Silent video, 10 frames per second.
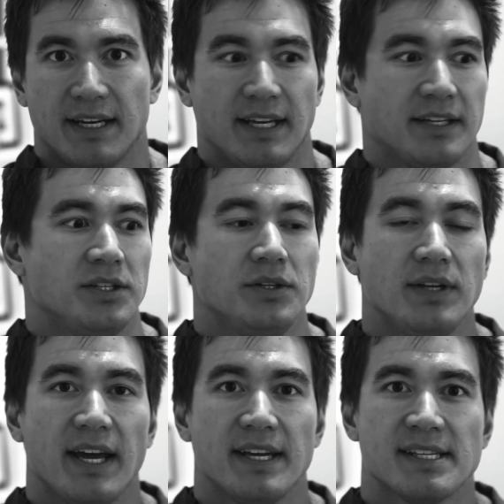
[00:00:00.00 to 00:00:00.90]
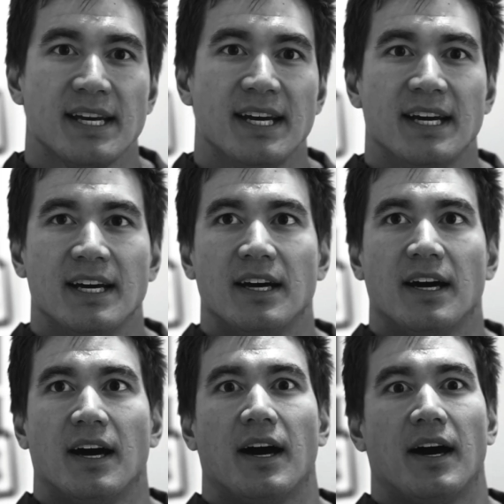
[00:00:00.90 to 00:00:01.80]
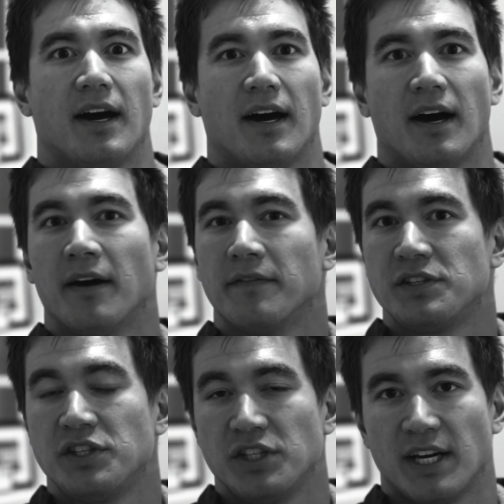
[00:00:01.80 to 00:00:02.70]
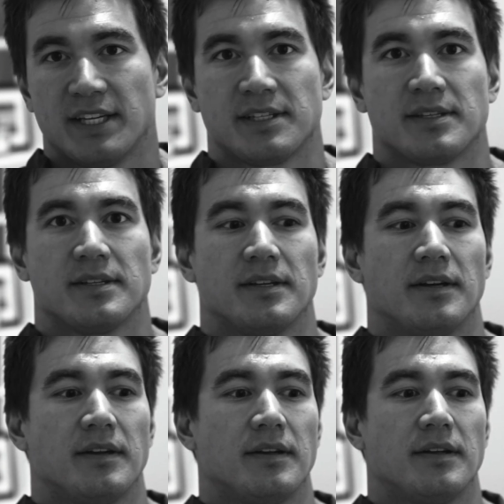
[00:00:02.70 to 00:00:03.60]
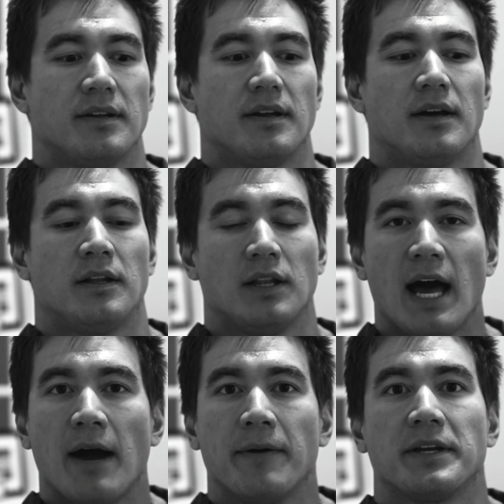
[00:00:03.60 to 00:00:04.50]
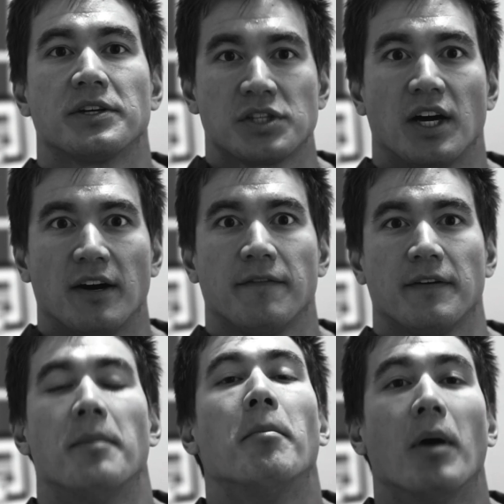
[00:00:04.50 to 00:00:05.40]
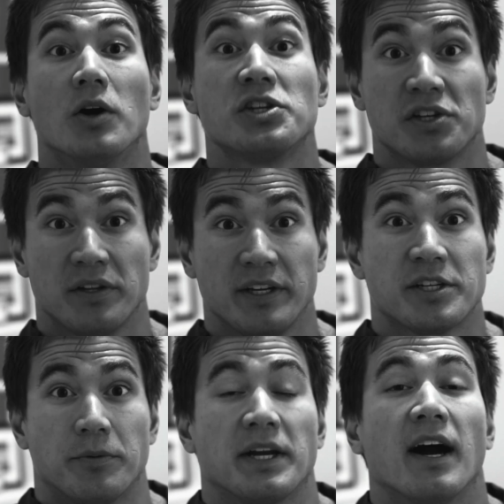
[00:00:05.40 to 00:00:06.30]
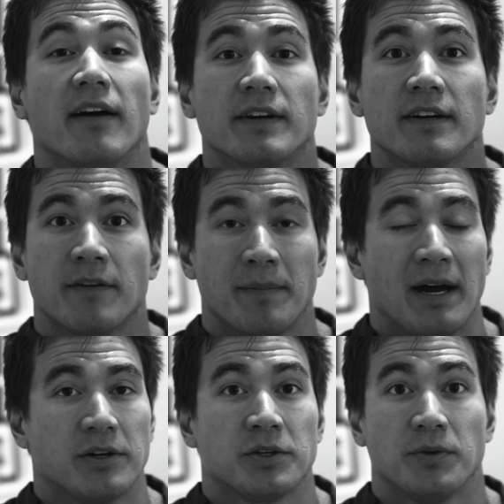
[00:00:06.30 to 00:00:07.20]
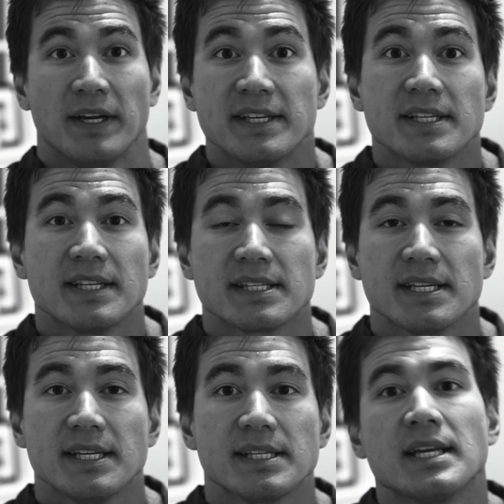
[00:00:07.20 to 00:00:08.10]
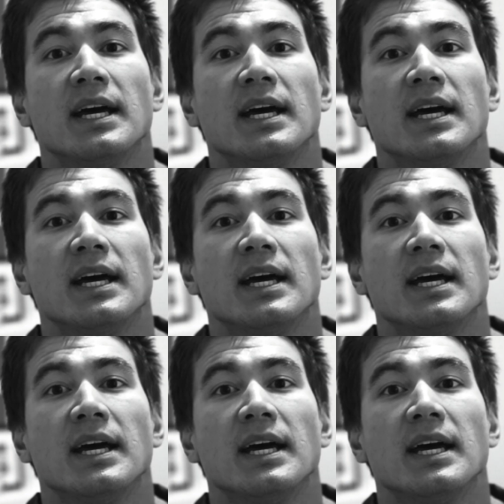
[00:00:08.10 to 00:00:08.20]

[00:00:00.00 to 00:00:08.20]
take 2 days of just allowing yourself emotionally to recover from how crazy this is,